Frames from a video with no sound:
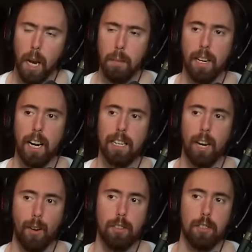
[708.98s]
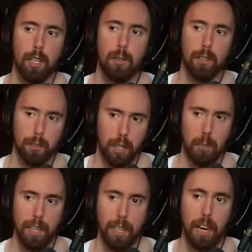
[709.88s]
I mean, I guarantee you there's going
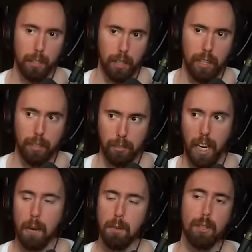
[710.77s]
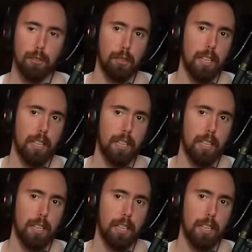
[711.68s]
to be gotcha in this game. You just